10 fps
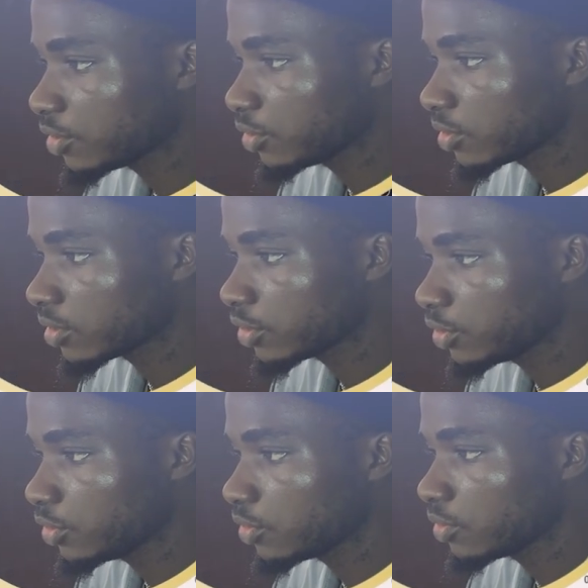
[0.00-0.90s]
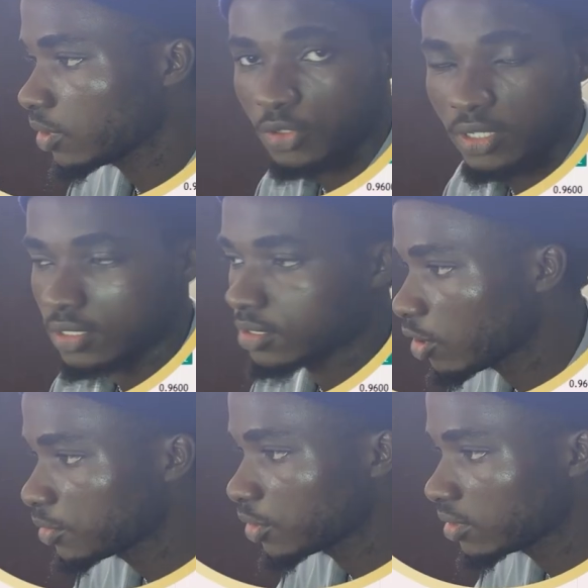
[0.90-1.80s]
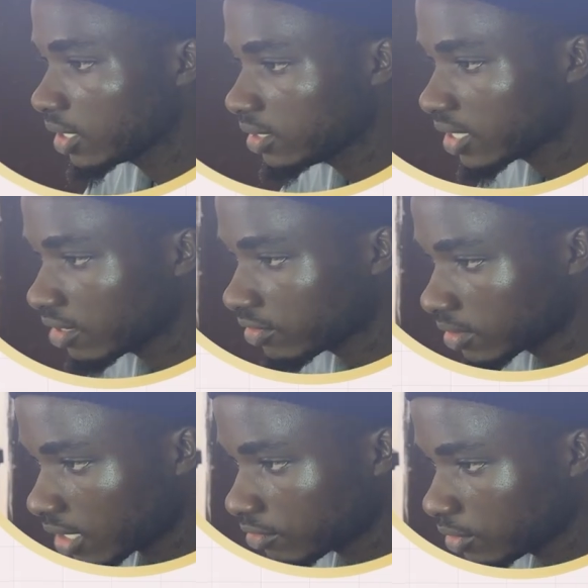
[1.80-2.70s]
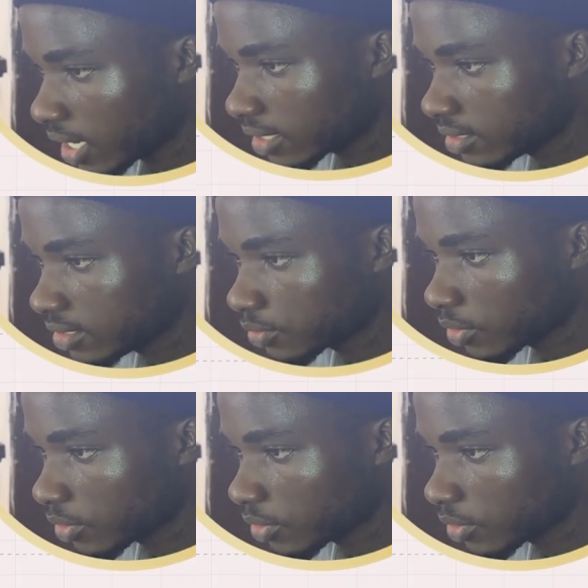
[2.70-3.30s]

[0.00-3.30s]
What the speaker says: use Ceeyoung USDT. Come to your daily time frame, and if you look at this